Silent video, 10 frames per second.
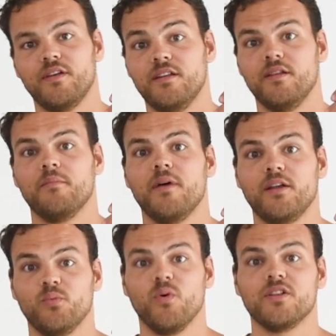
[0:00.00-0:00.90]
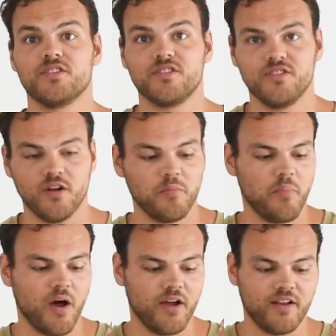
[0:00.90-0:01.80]
eat them at once. Don't
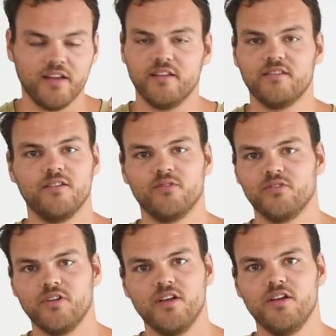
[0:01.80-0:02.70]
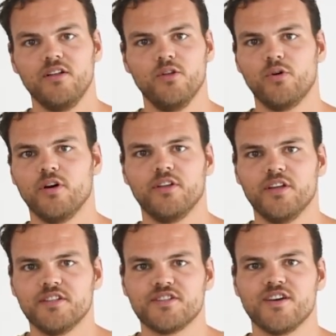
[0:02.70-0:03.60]
bite it, don't look on
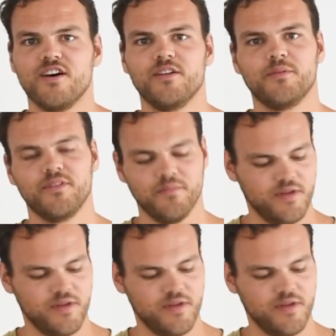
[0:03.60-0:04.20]
the inside,